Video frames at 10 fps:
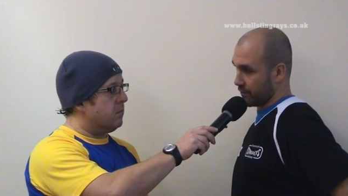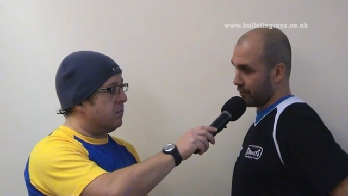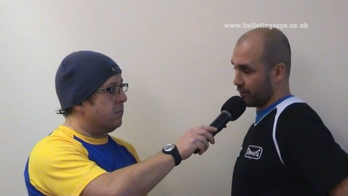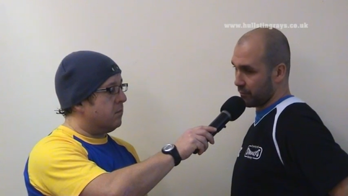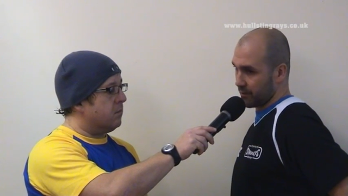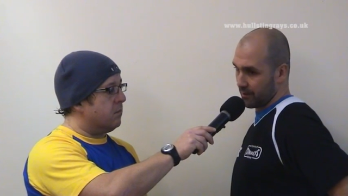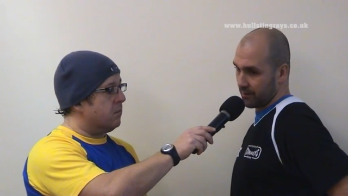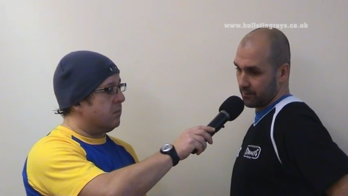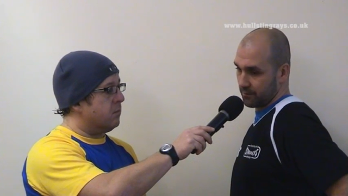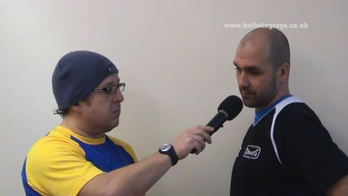Speaker 1: a call, but I,
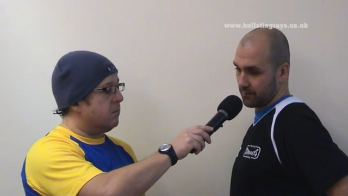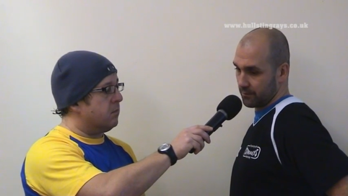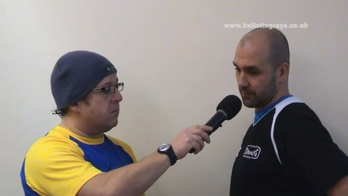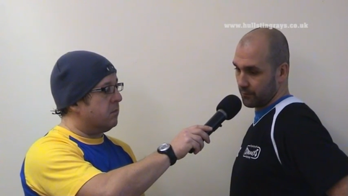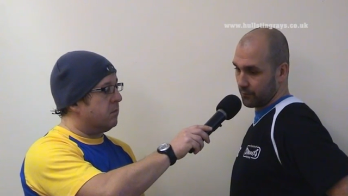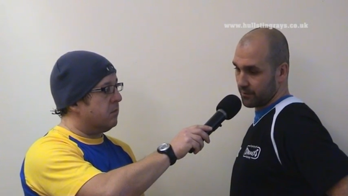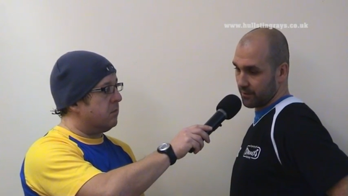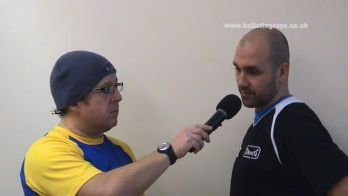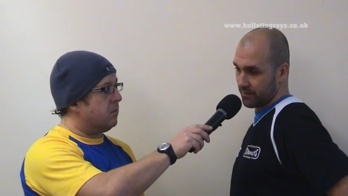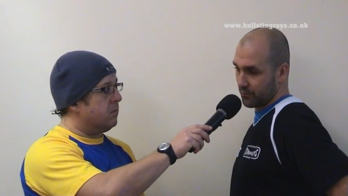you know, those
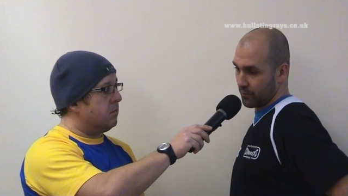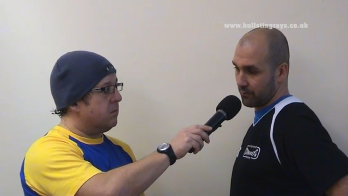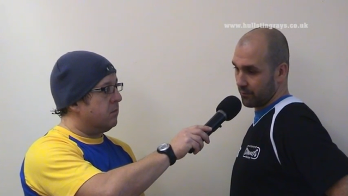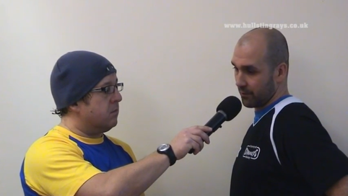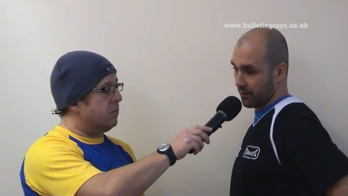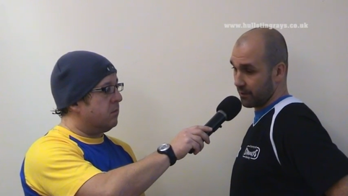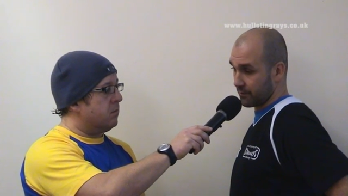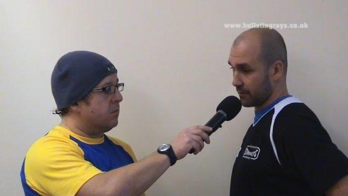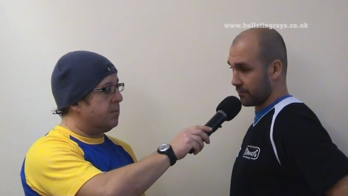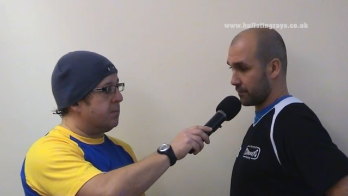guys got away with a lot,
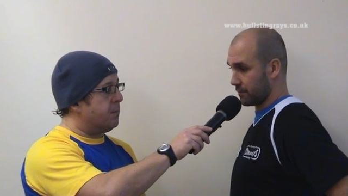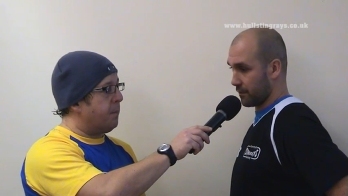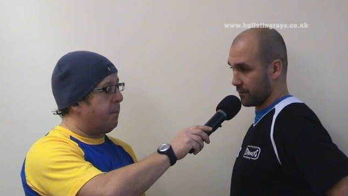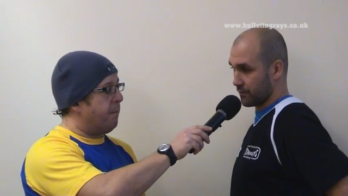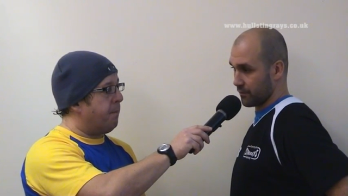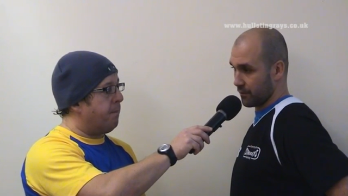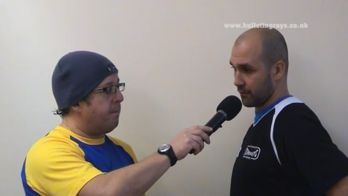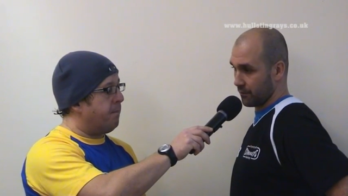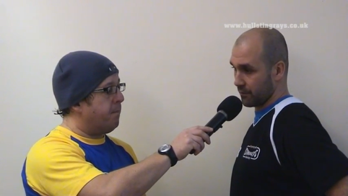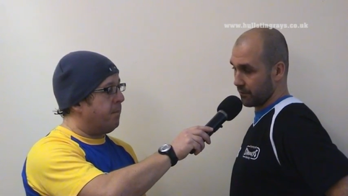but Cars should have
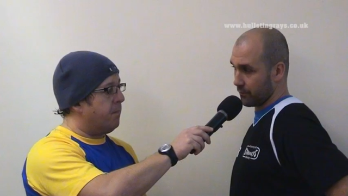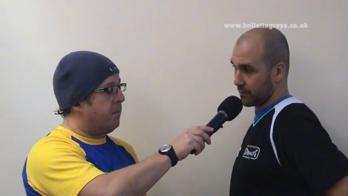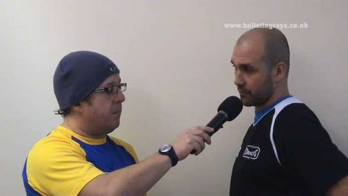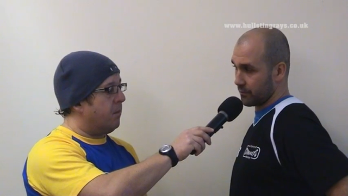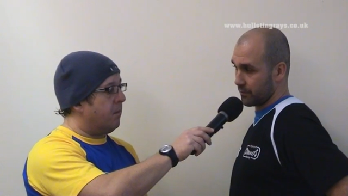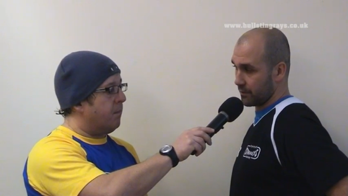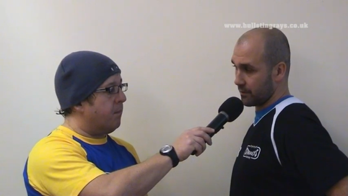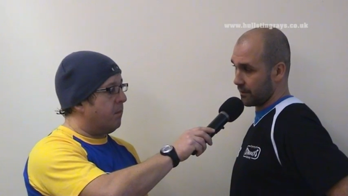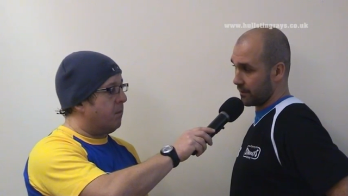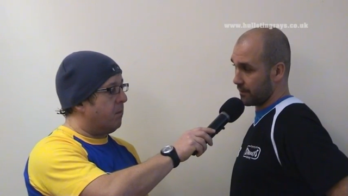called the other way too, and he,
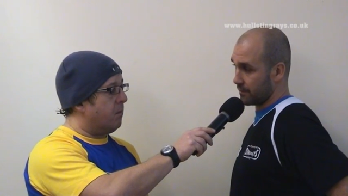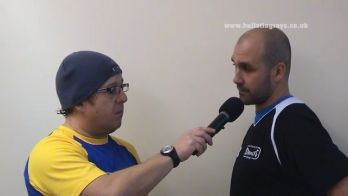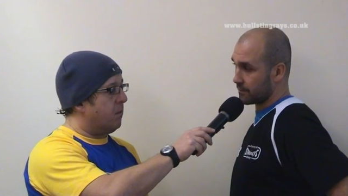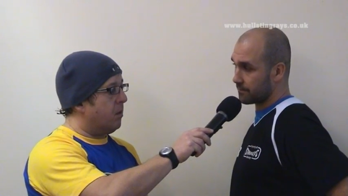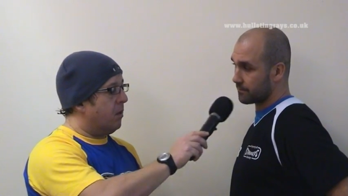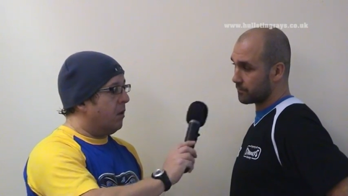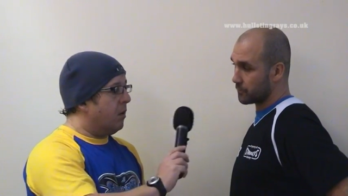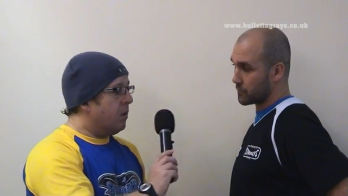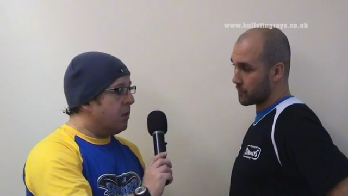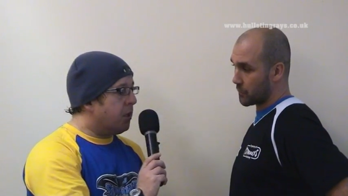he didn't.
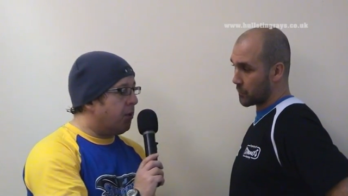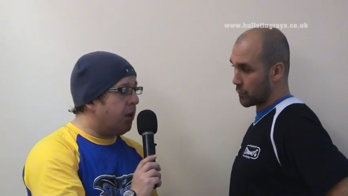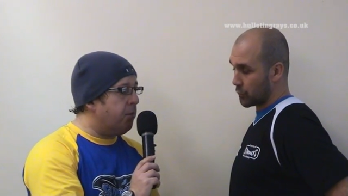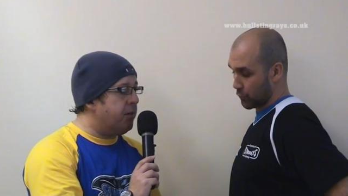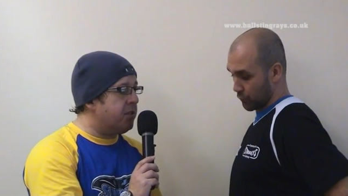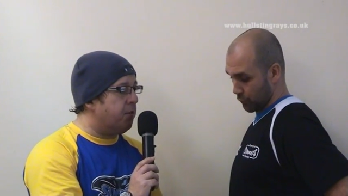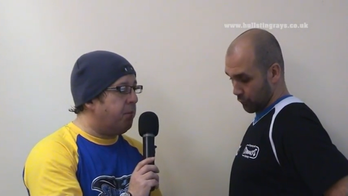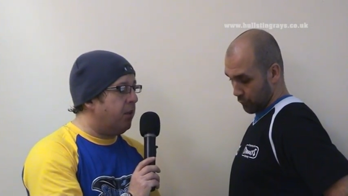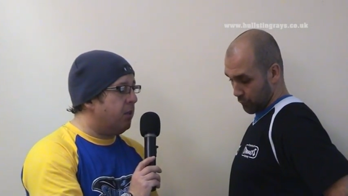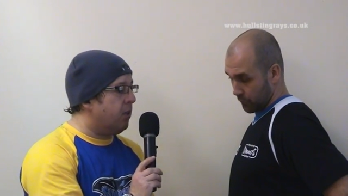
Speaker 2: A cracking piece of
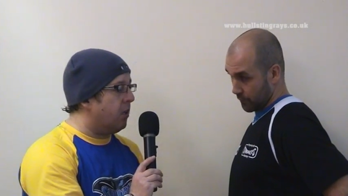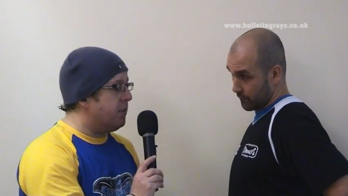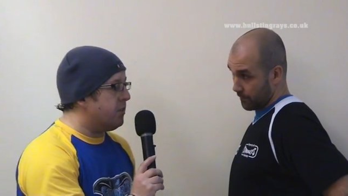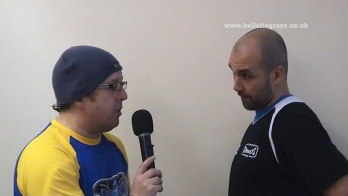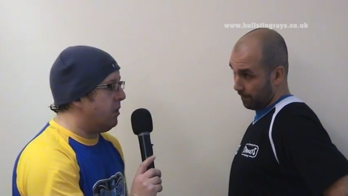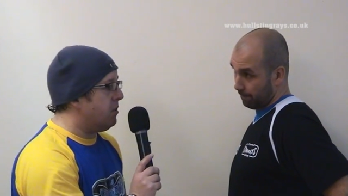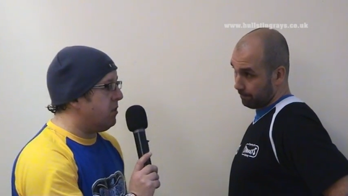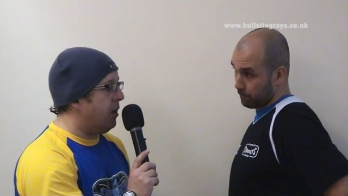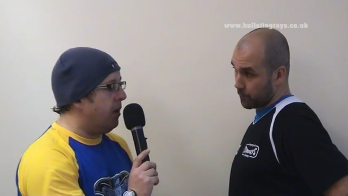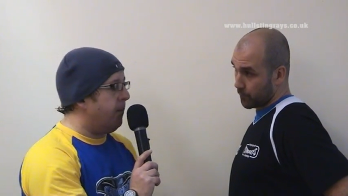penalty killing tonight.
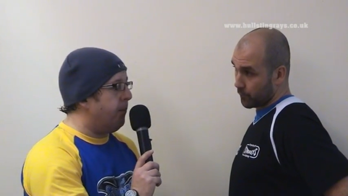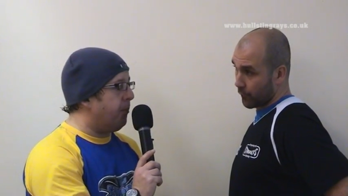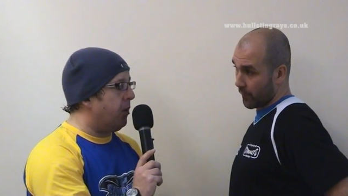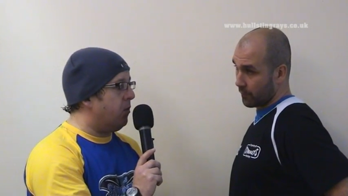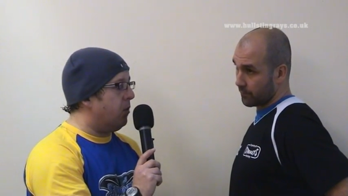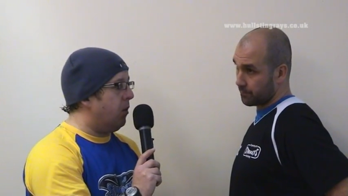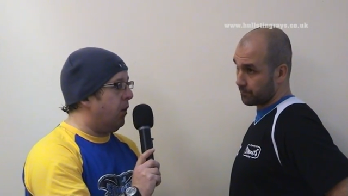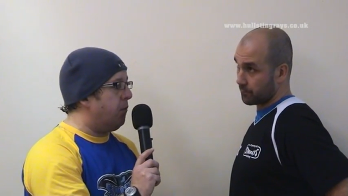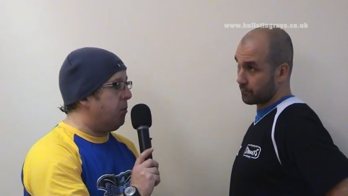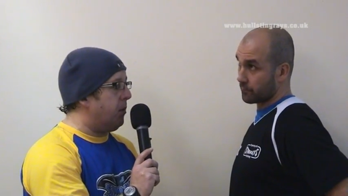Um,
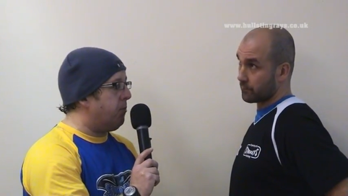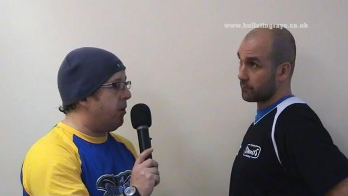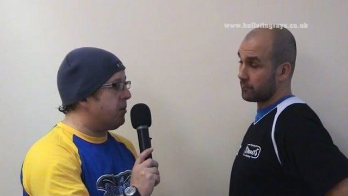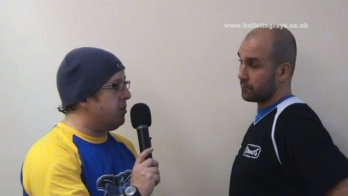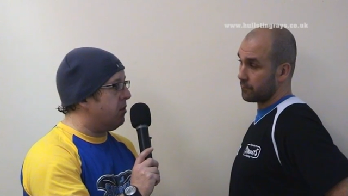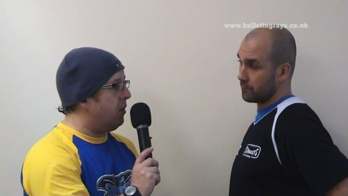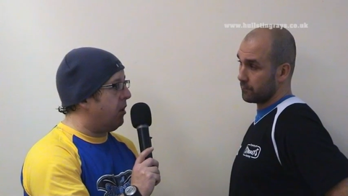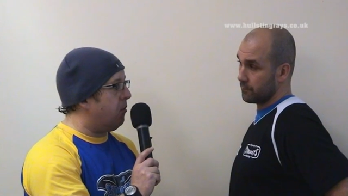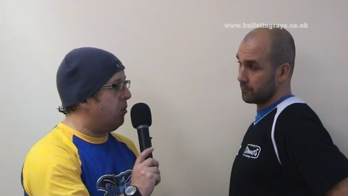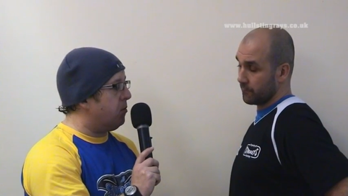I've been practicing on
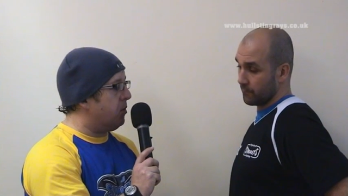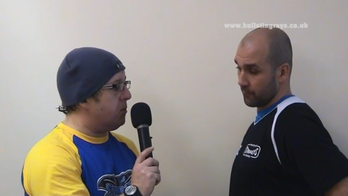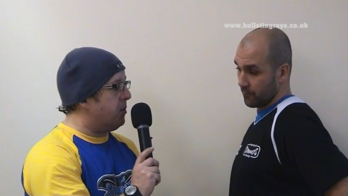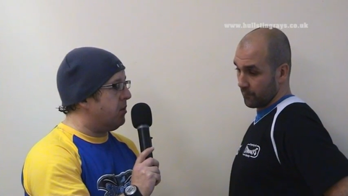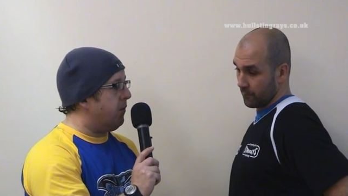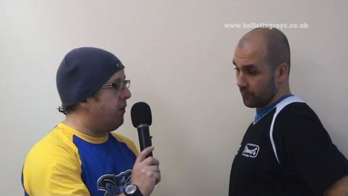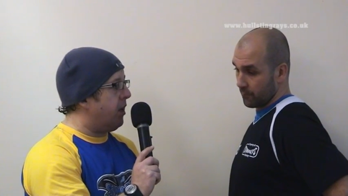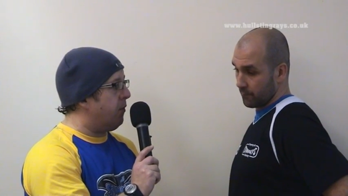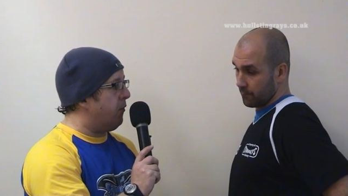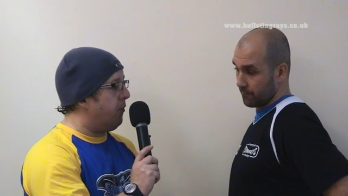that one, especially the
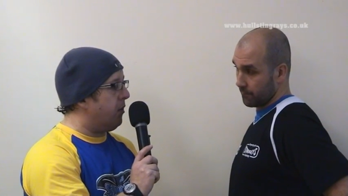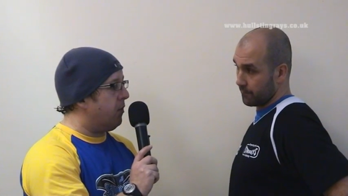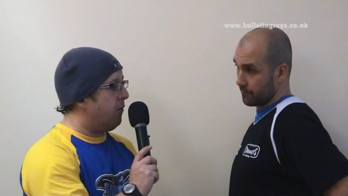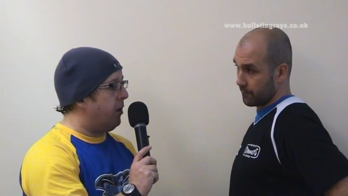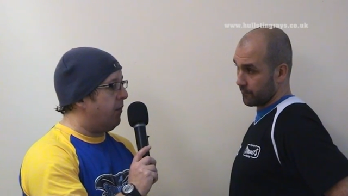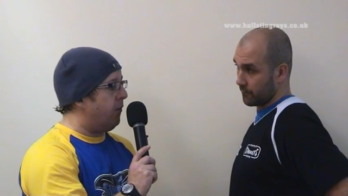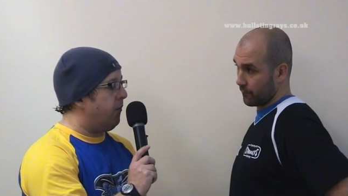5 on 3. The 5 on